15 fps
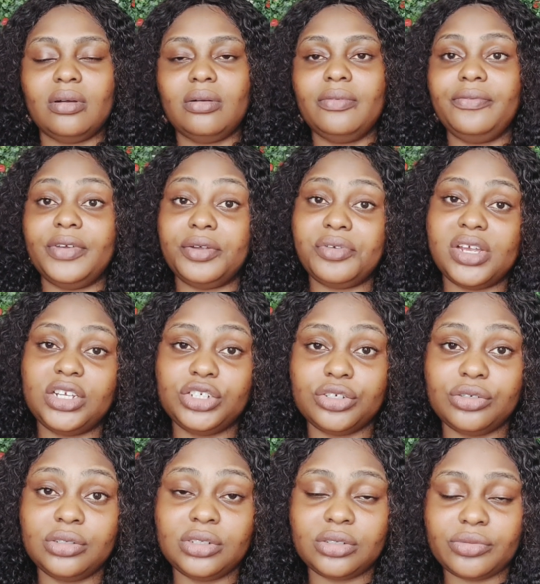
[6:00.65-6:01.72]

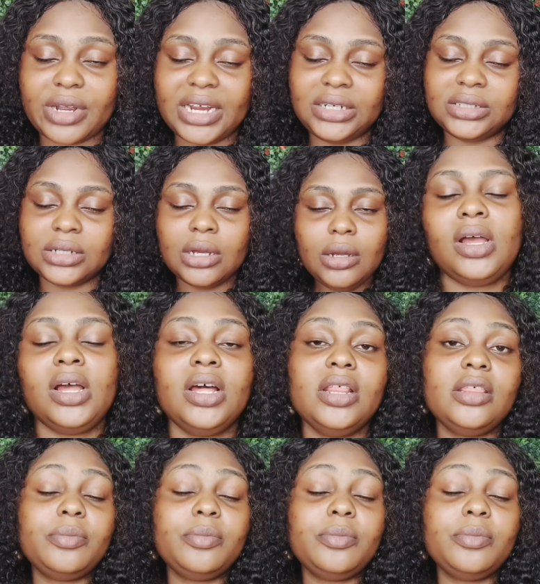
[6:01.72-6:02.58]
variations, right? The